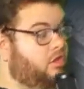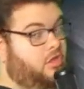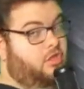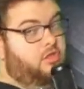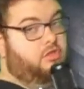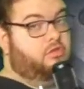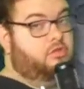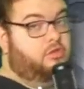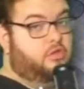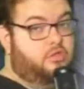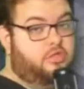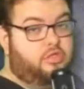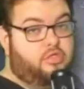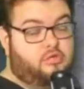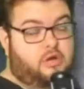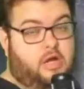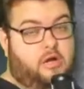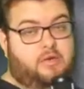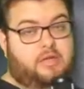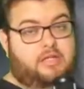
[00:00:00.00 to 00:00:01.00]
you throw
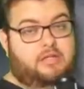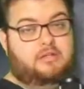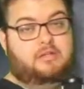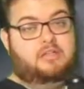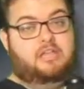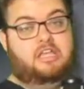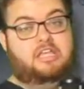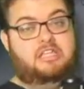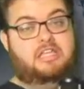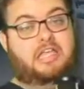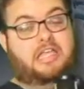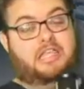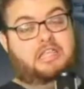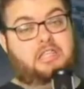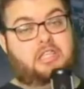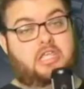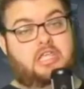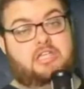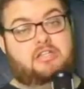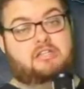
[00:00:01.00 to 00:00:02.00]
it, you
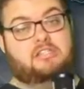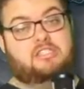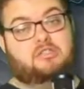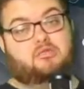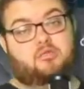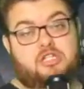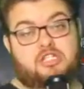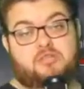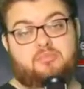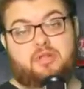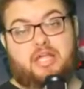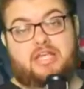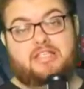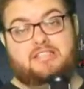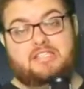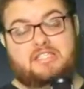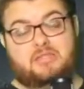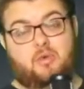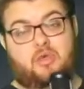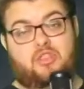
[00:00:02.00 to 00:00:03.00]
can switch places
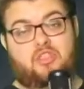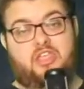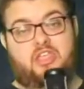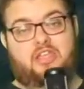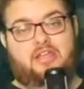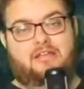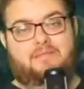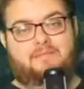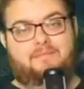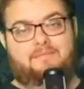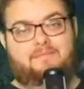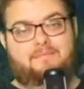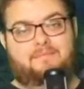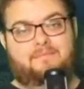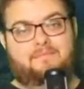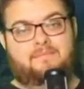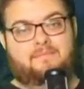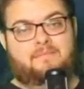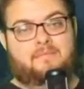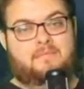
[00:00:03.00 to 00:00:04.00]
with it,
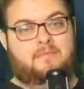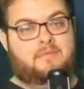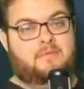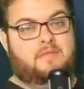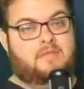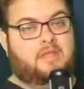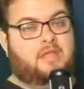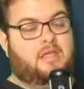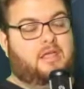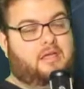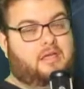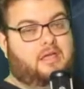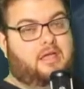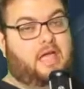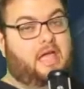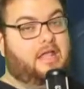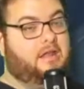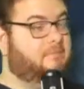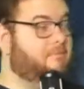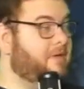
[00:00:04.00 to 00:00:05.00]
and it
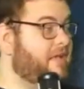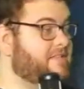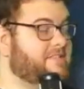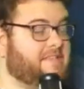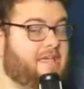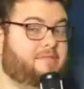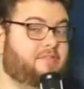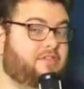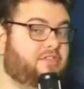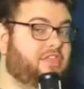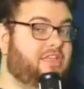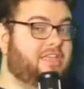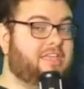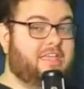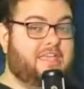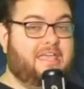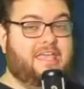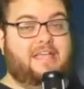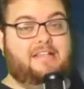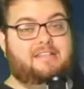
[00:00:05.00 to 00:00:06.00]
makes everything it
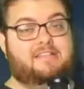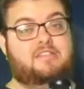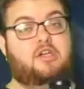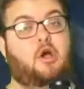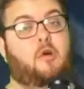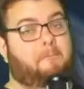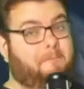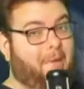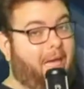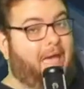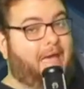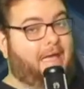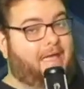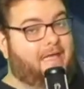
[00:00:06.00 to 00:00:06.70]
hits go bang.